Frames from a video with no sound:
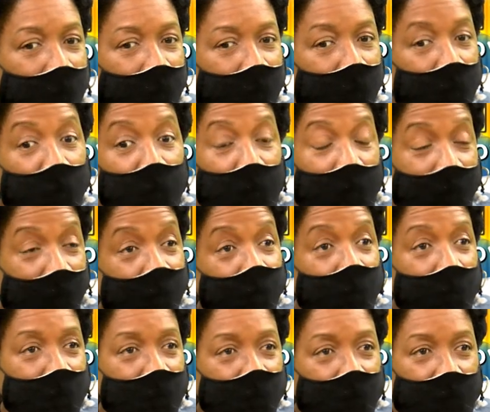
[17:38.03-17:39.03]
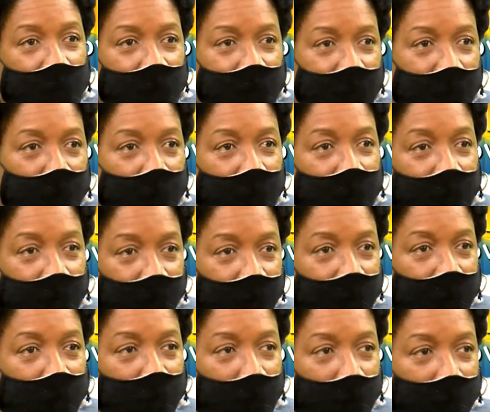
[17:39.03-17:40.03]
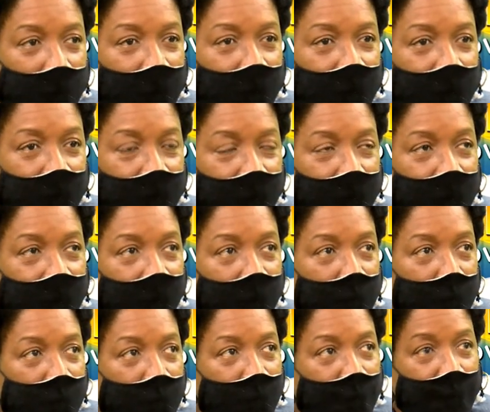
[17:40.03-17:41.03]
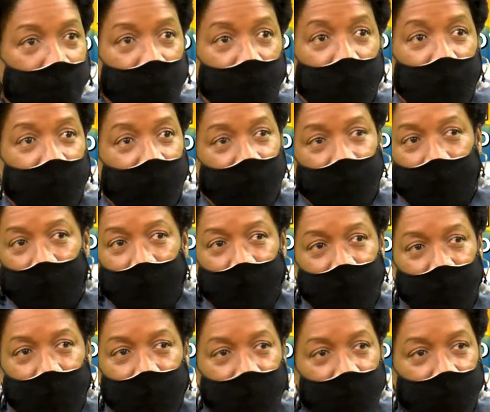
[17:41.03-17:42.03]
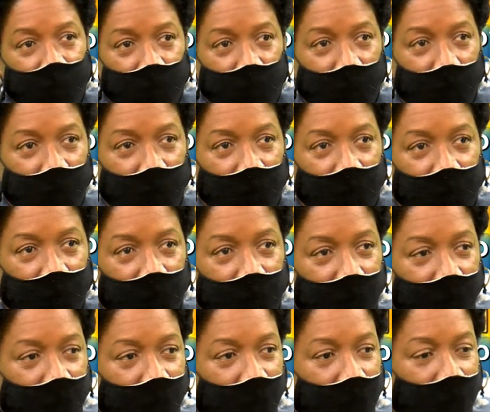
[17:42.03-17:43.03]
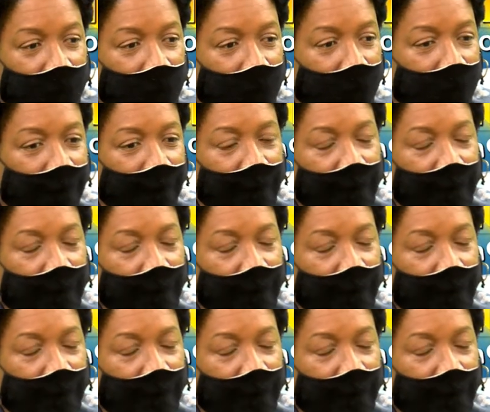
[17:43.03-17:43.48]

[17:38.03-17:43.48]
new entrants, for example, enter the public service, you have extensive training. They take a